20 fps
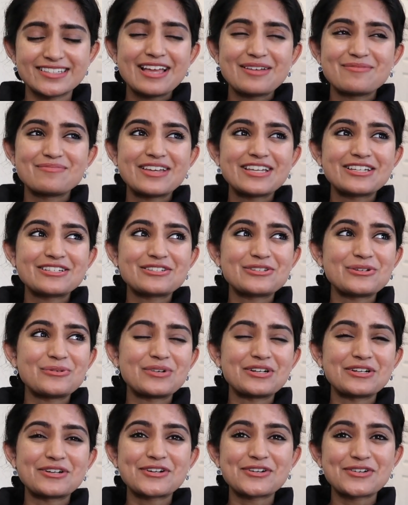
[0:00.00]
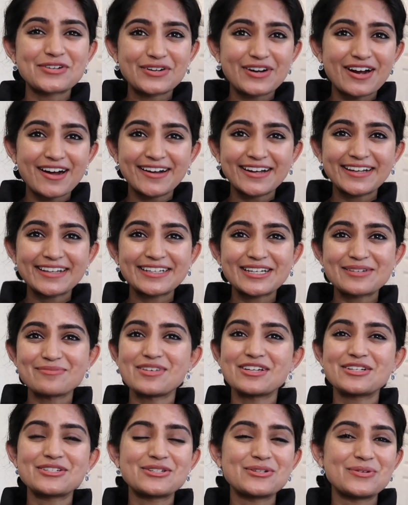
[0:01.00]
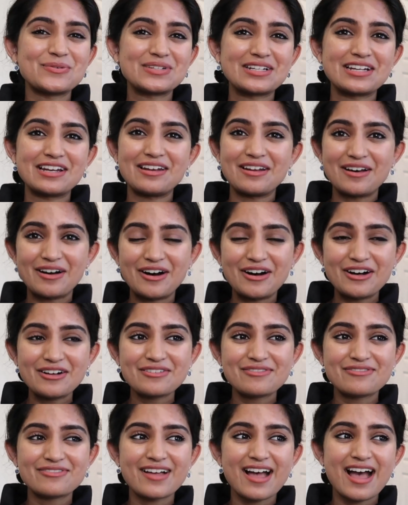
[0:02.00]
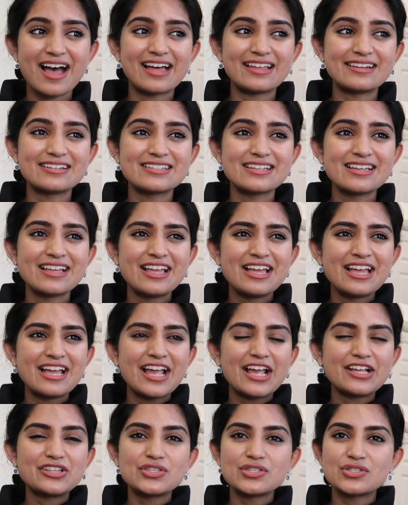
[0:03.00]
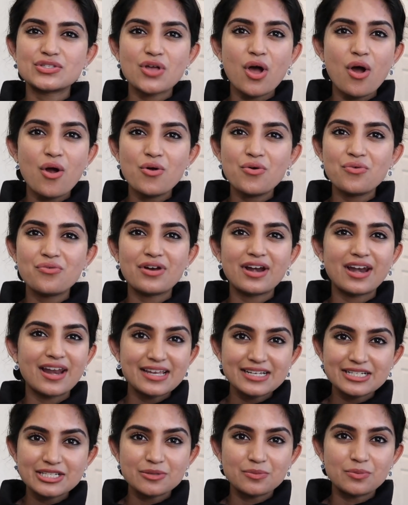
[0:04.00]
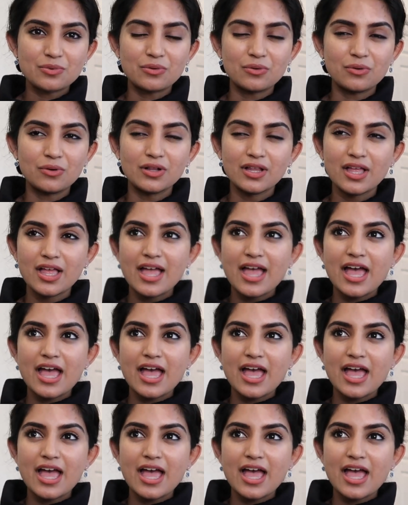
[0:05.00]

It makes you want to cry, it makes you want to laugh, and it's so relatable.